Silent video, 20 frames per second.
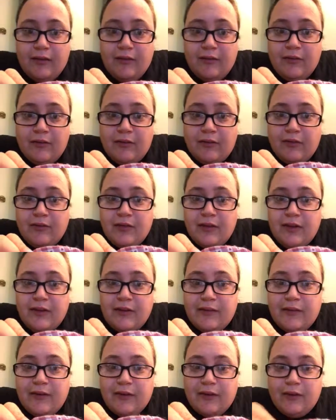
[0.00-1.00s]
You can see
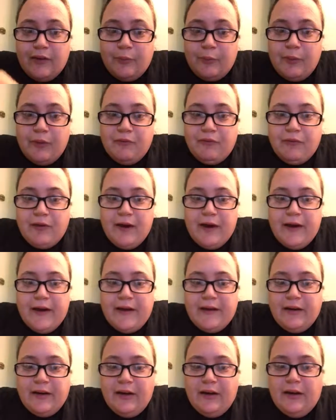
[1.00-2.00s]
that they're a little bit
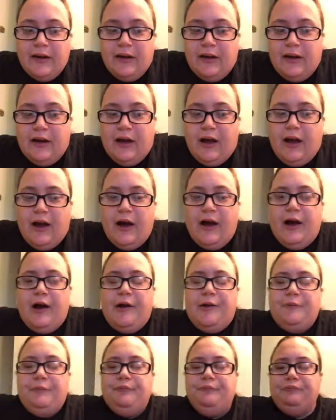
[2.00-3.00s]
frayed.
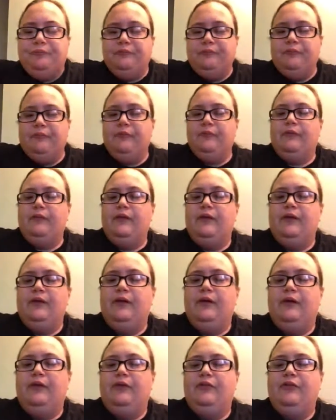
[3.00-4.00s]

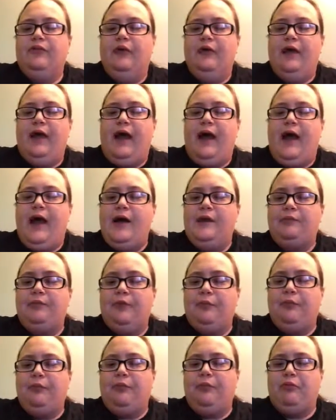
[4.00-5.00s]
So yeah, I
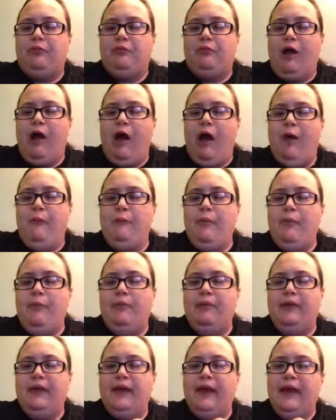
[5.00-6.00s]
would
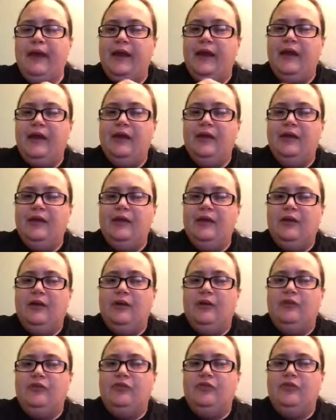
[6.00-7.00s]
probably
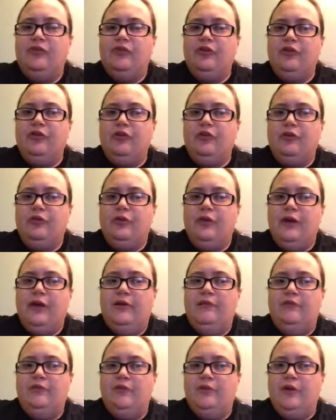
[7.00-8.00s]
do,
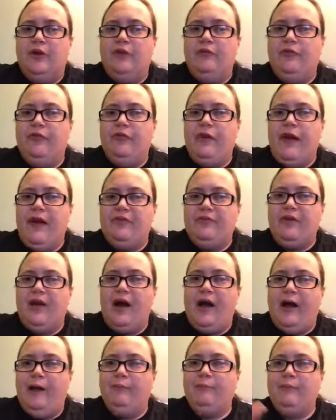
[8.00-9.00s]
if you had
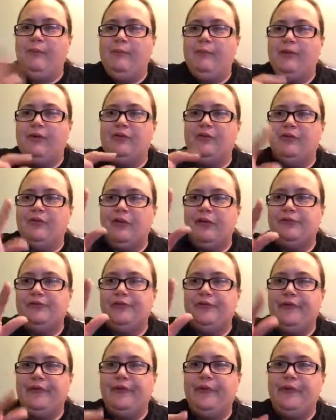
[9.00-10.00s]
time, maybe do like
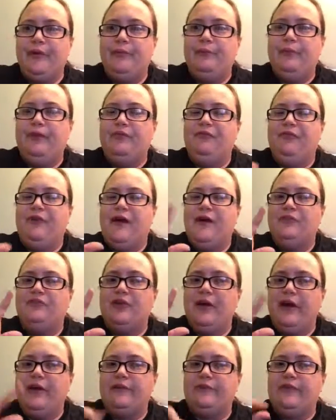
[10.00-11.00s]
just a little bit of fray
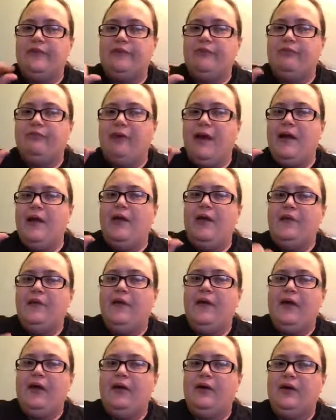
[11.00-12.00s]
check just right on
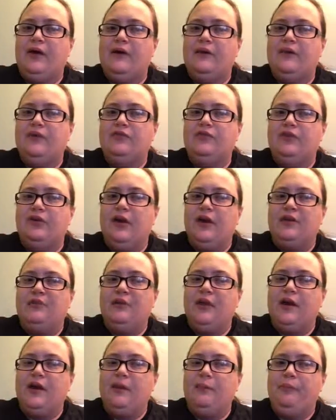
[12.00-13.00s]
the area that you're getting
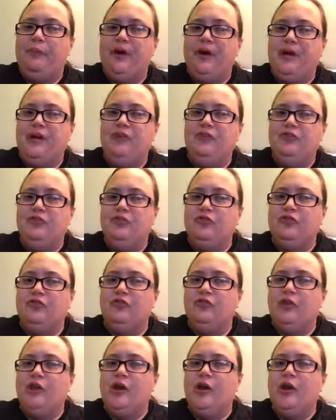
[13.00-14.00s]
ready to
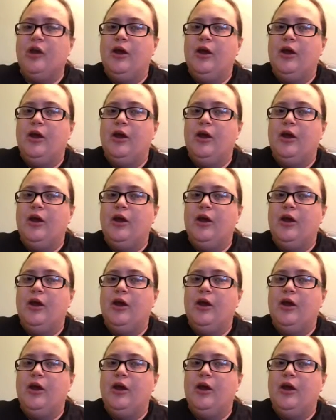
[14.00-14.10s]
punch.